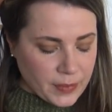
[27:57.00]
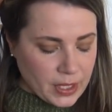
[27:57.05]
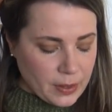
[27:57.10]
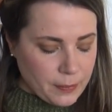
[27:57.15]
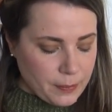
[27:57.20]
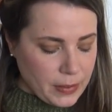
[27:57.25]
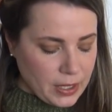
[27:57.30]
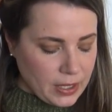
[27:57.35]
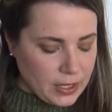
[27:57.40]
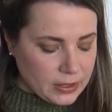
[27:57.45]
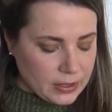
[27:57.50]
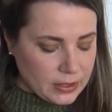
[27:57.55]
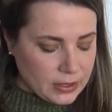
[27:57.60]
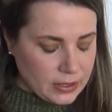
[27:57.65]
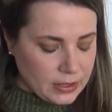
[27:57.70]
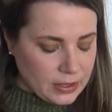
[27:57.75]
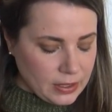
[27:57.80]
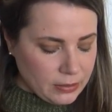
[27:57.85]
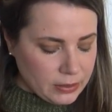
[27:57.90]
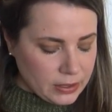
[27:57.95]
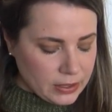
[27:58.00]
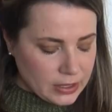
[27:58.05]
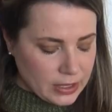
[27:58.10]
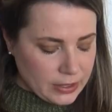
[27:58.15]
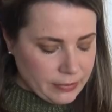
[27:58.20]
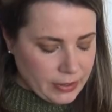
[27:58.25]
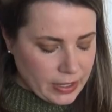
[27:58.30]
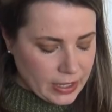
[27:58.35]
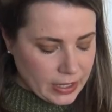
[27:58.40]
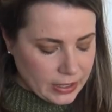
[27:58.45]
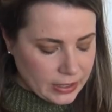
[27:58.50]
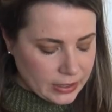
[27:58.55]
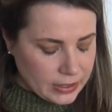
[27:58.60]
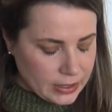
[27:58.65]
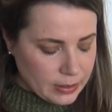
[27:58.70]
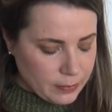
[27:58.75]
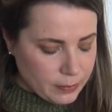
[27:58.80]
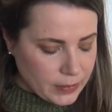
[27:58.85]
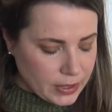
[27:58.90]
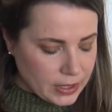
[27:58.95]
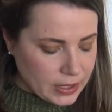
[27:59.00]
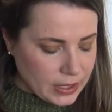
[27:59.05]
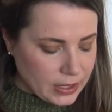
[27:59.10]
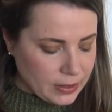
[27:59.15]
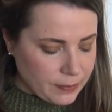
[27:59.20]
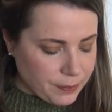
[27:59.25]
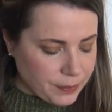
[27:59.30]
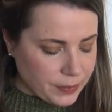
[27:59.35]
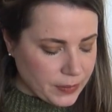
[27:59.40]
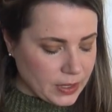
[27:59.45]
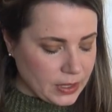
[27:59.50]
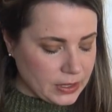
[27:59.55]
But now that I've had it in my